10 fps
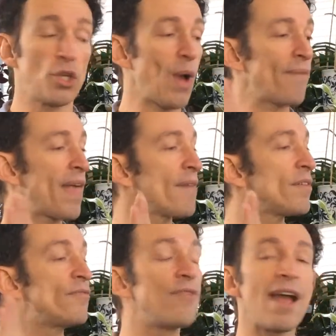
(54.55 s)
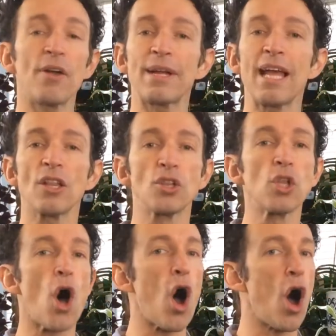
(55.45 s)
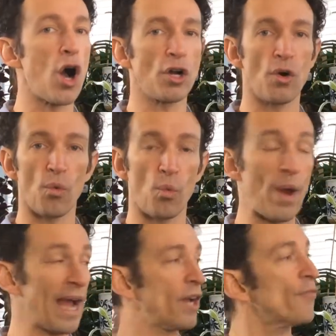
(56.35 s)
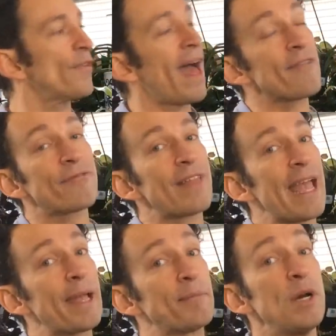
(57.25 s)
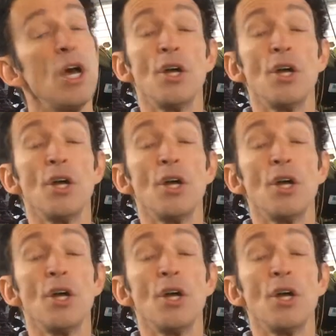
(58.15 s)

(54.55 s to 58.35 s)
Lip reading: you have to have a very long wick for that flame